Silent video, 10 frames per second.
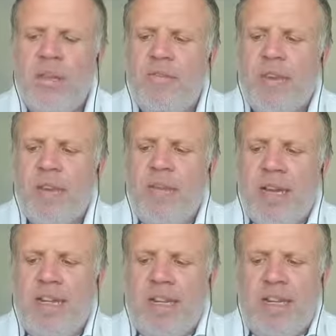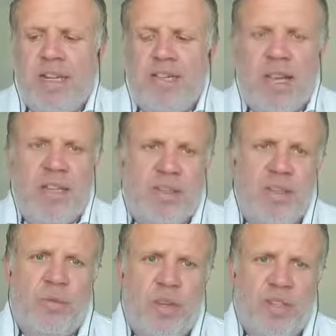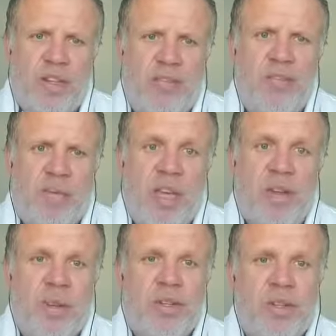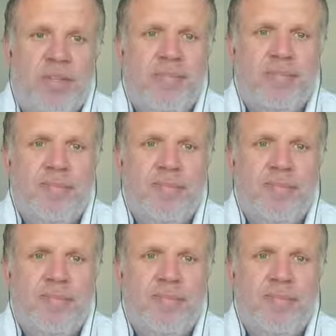Fundamentally, you need to answer the what's in it for me question.